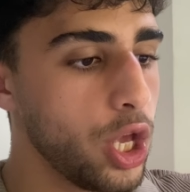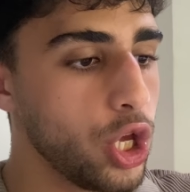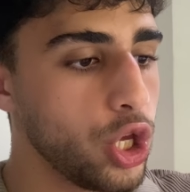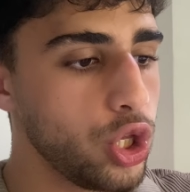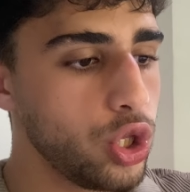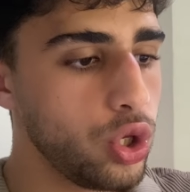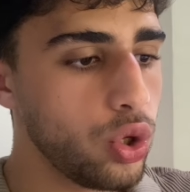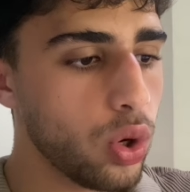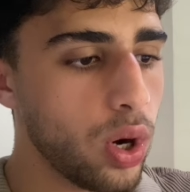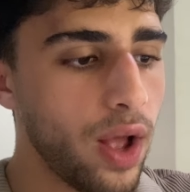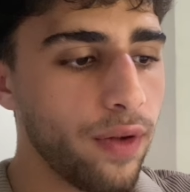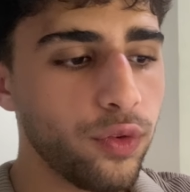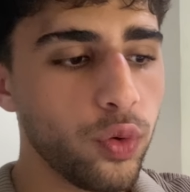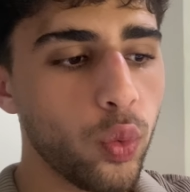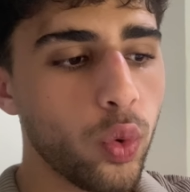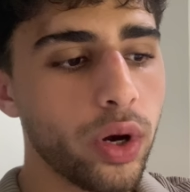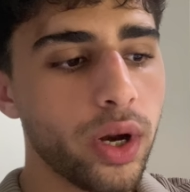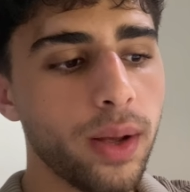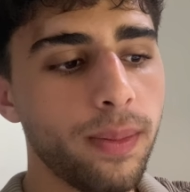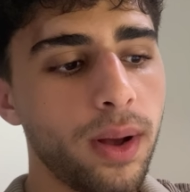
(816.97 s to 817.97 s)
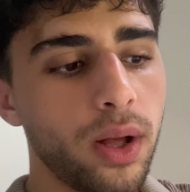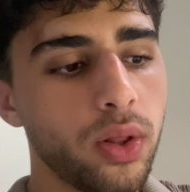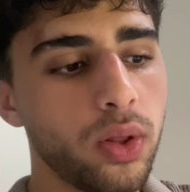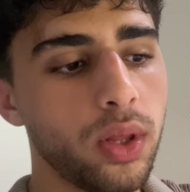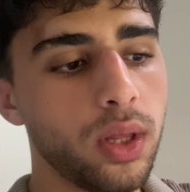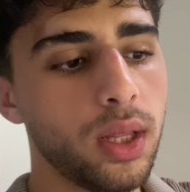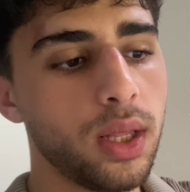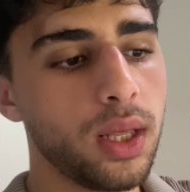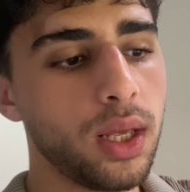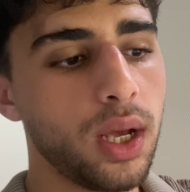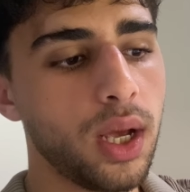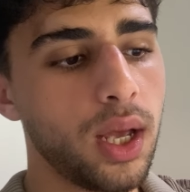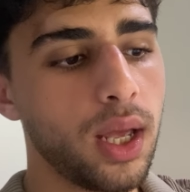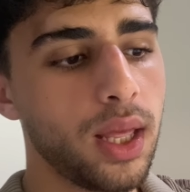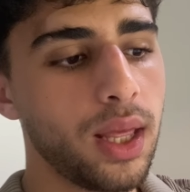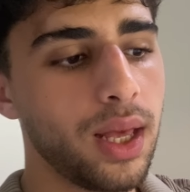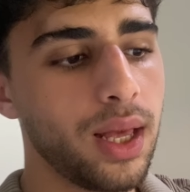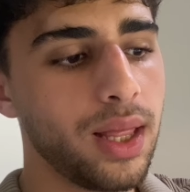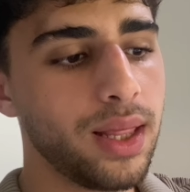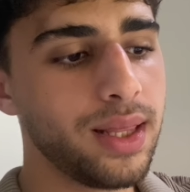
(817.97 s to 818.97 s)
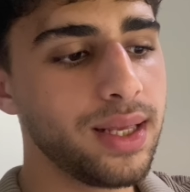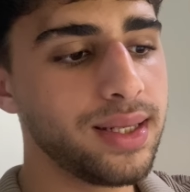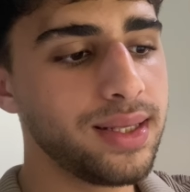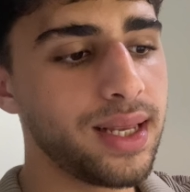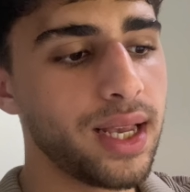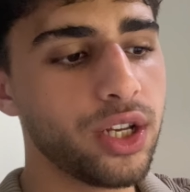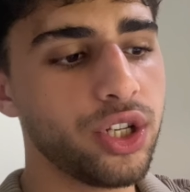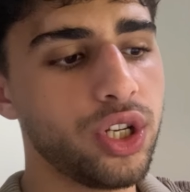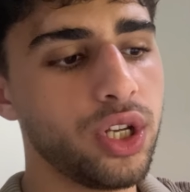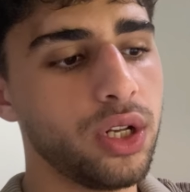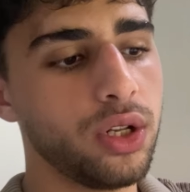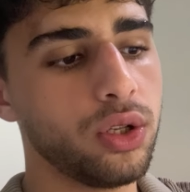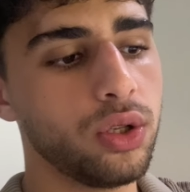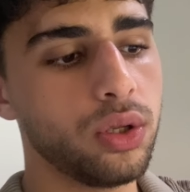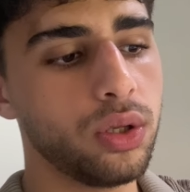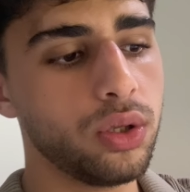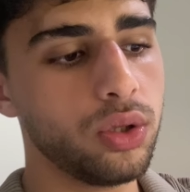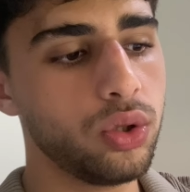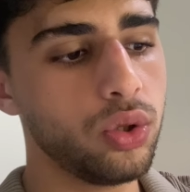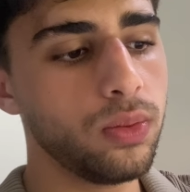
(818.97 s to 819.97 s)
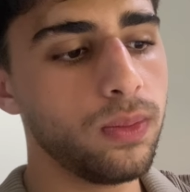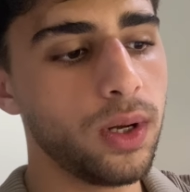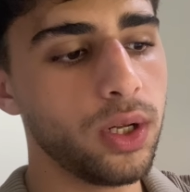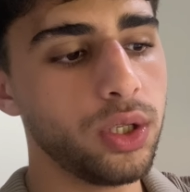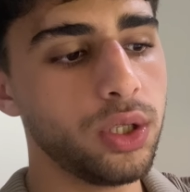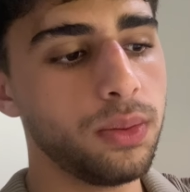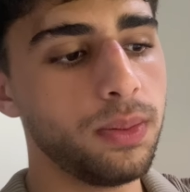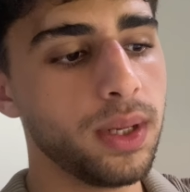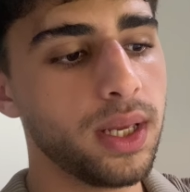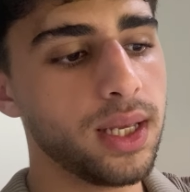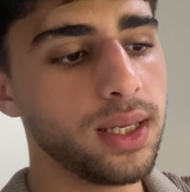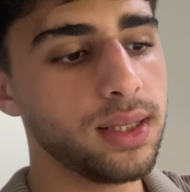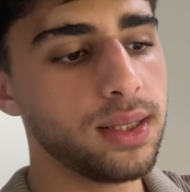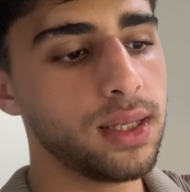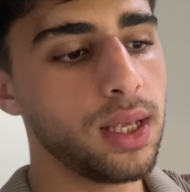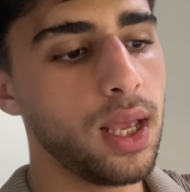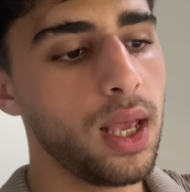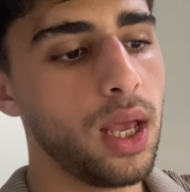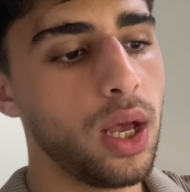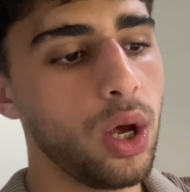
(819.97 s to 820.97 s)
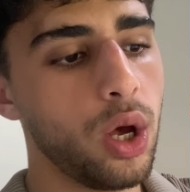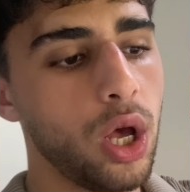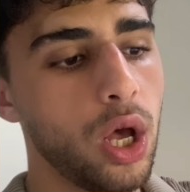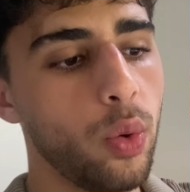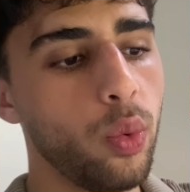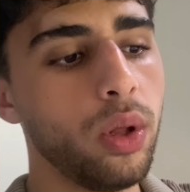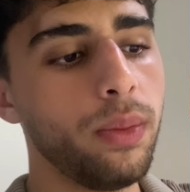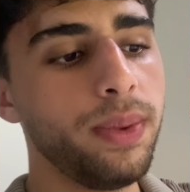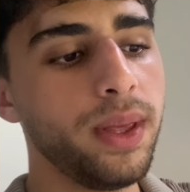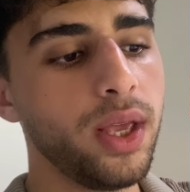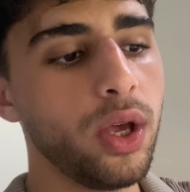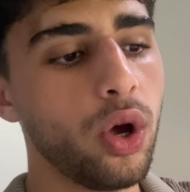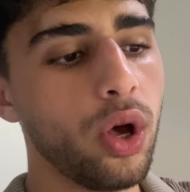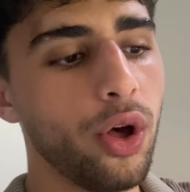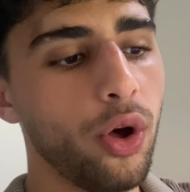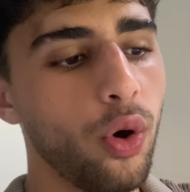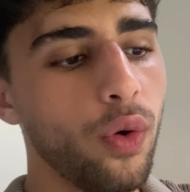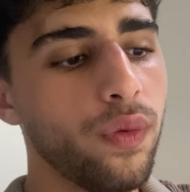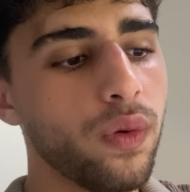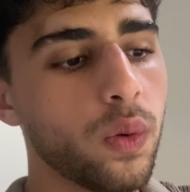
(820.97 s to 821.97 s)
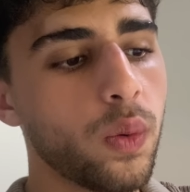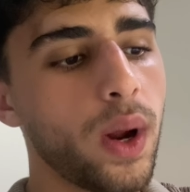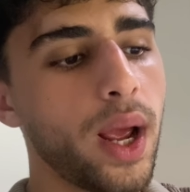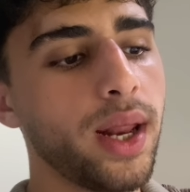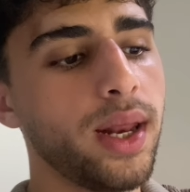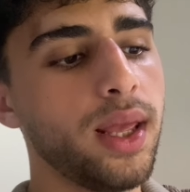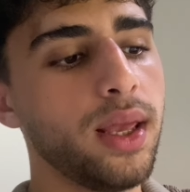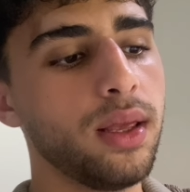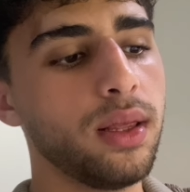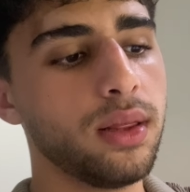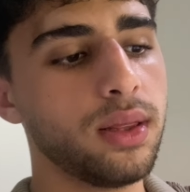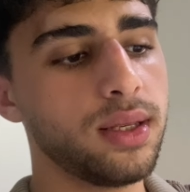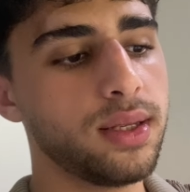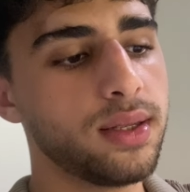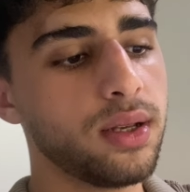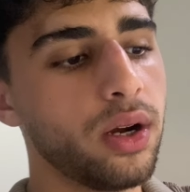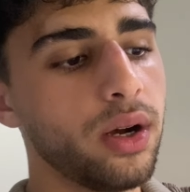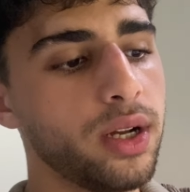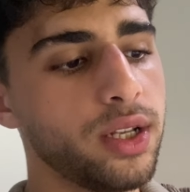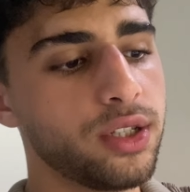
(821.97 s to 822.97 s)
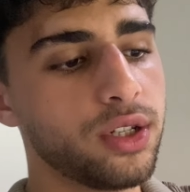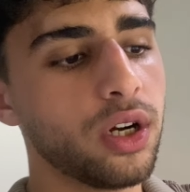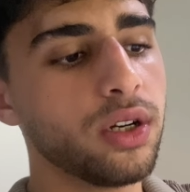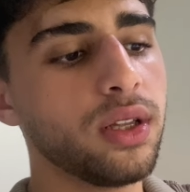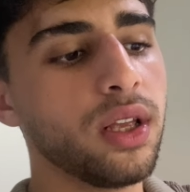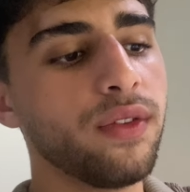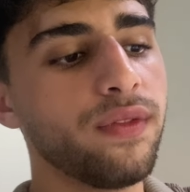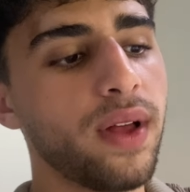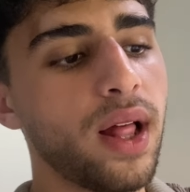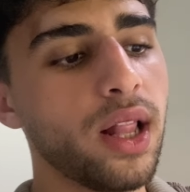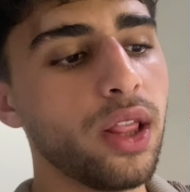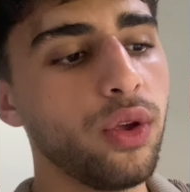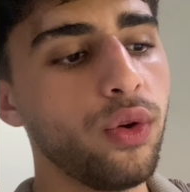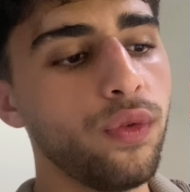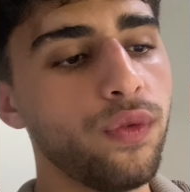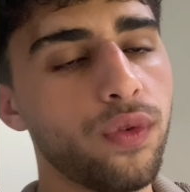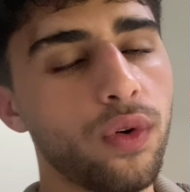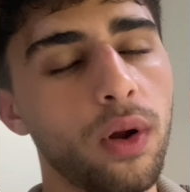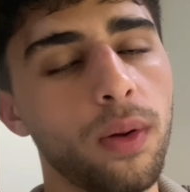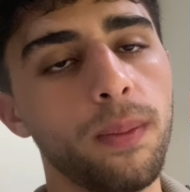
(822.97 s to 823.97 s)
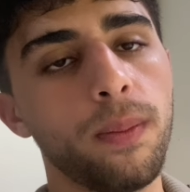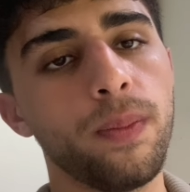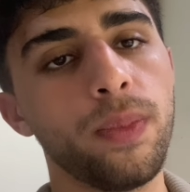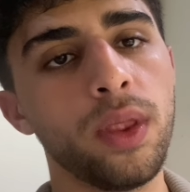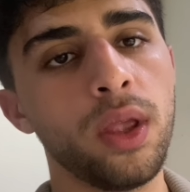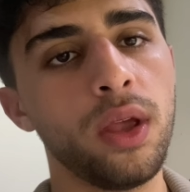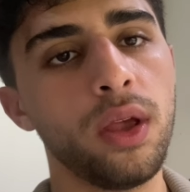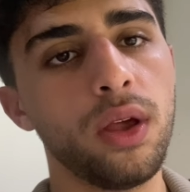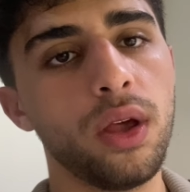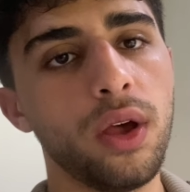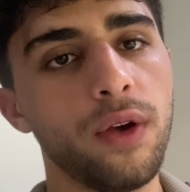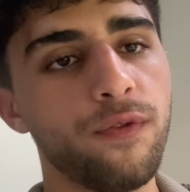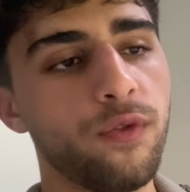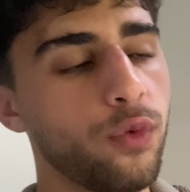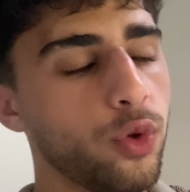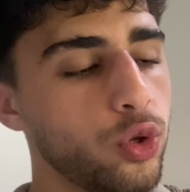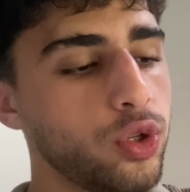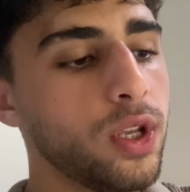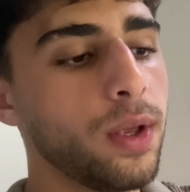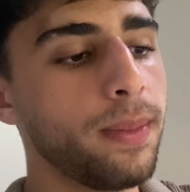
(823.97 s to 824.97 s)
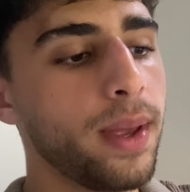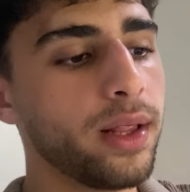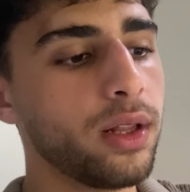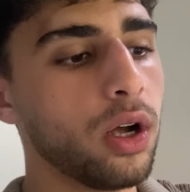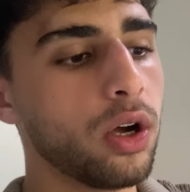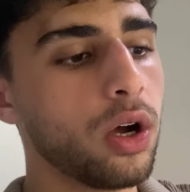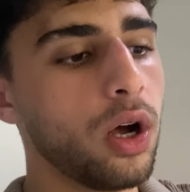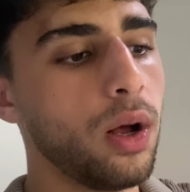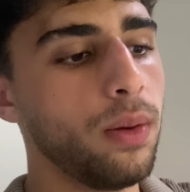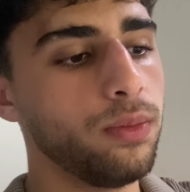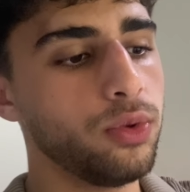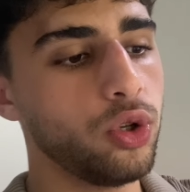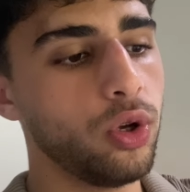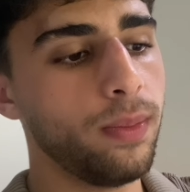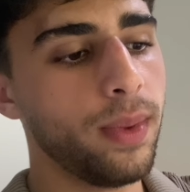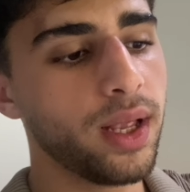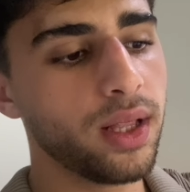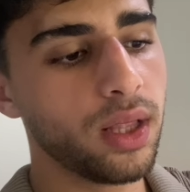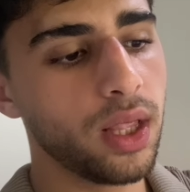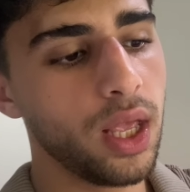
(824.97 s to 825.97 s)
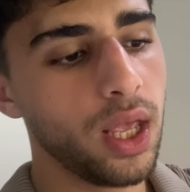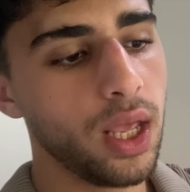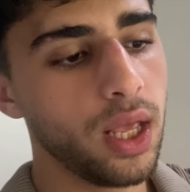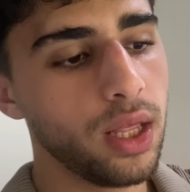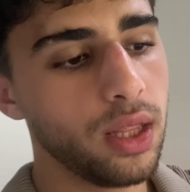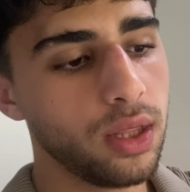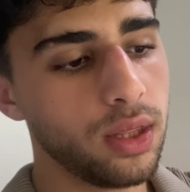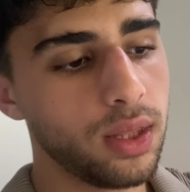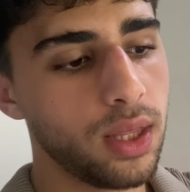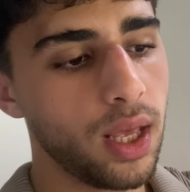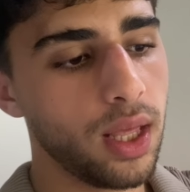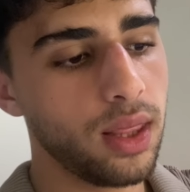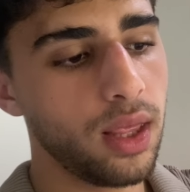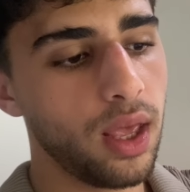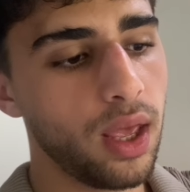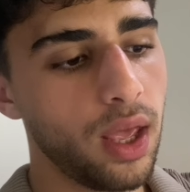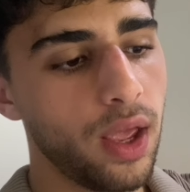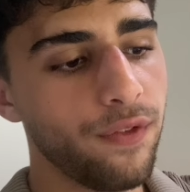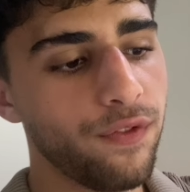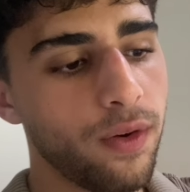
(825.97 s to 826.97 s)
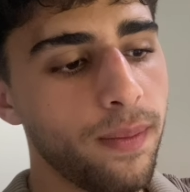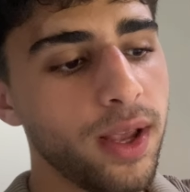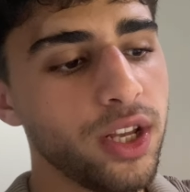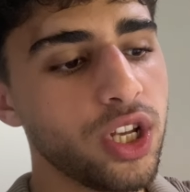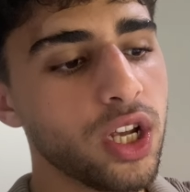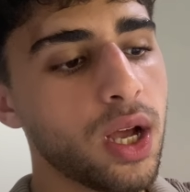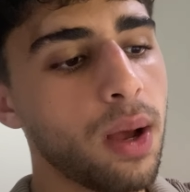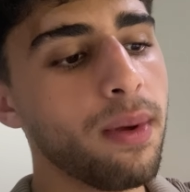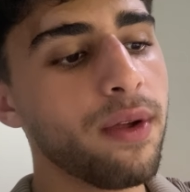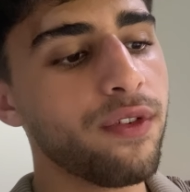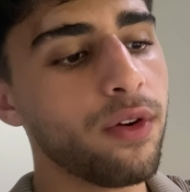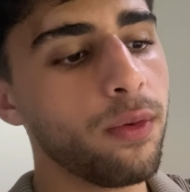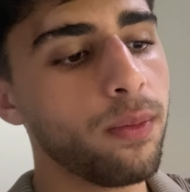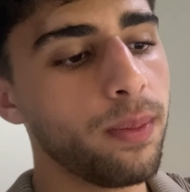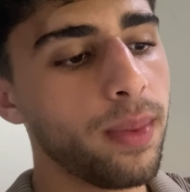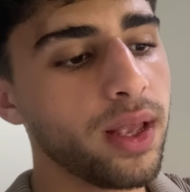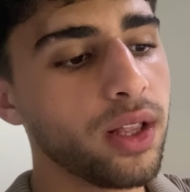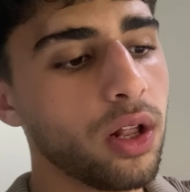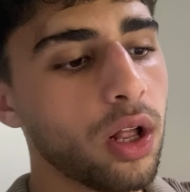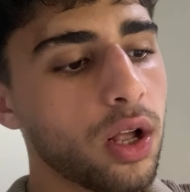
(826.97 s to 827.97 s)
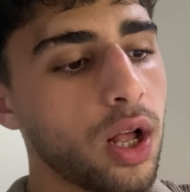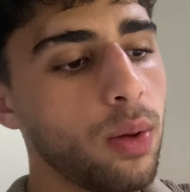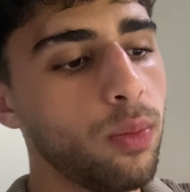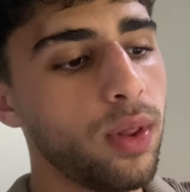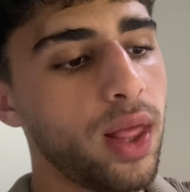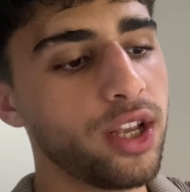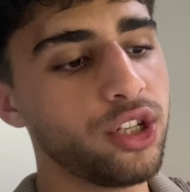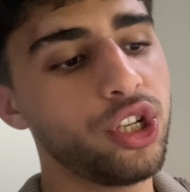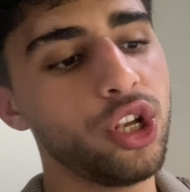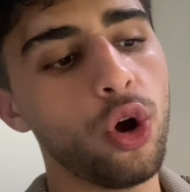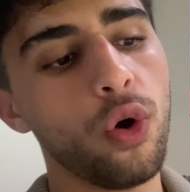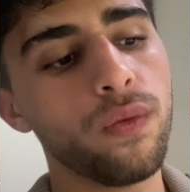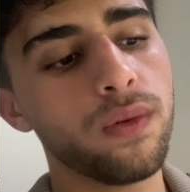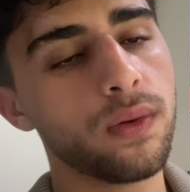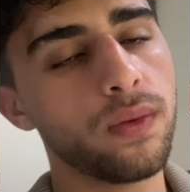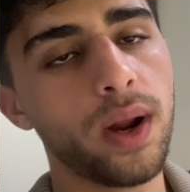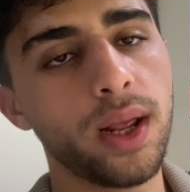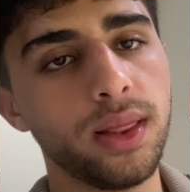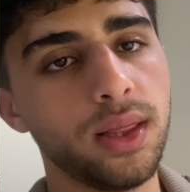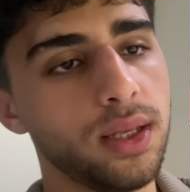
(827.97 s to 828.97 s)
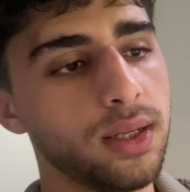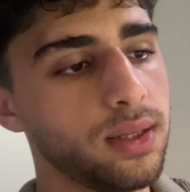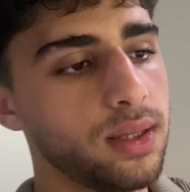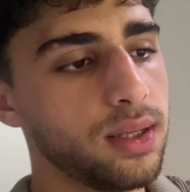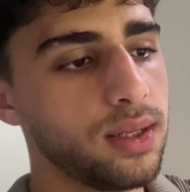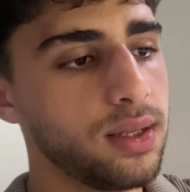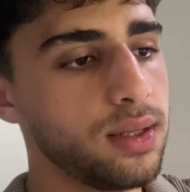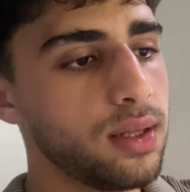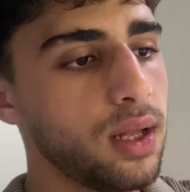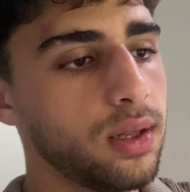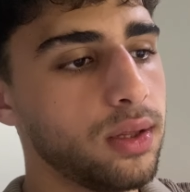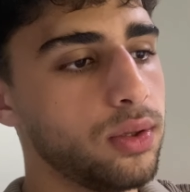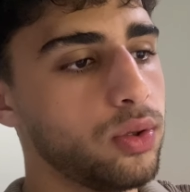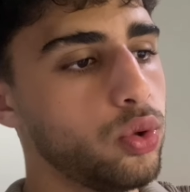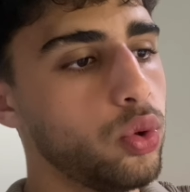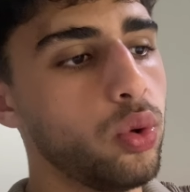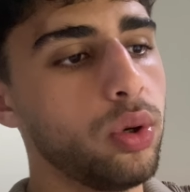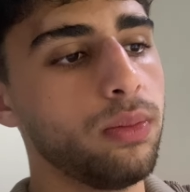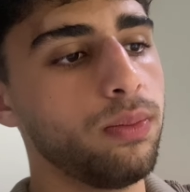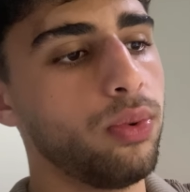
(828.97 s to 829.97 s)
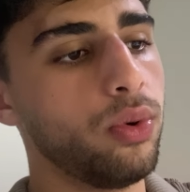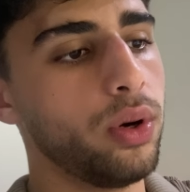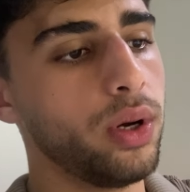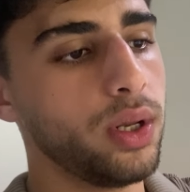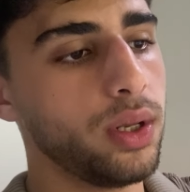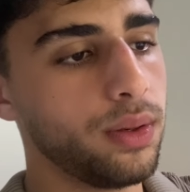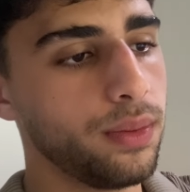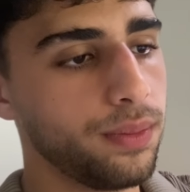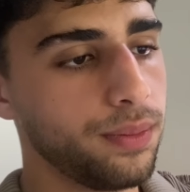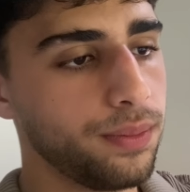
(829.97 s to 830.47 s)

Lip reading: you don't have to worry about this section too much, because we'll be overriding the starting value from using make.com. So the information coming from make.com will actually override this. This is not too important.